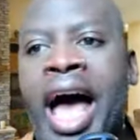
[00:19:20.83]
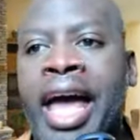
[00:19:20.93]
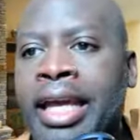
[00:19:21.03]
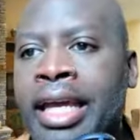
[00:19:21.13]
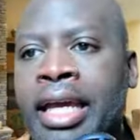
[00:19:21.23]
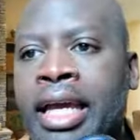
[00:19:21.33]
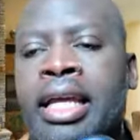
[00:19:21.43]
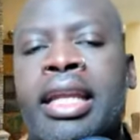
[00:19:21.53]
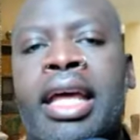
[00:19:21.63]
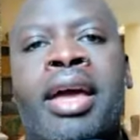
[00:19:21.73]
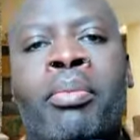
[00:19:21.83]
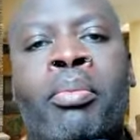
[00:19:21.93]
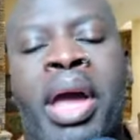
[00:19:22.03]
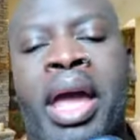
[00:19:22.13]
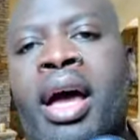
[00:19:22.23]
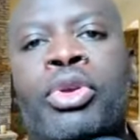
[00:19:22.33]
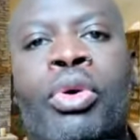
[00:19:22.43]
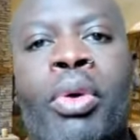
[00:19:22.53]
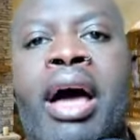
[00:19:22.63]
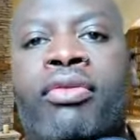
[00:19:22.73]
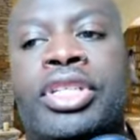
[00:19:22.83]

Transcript: Now, quite frankly, as somebody who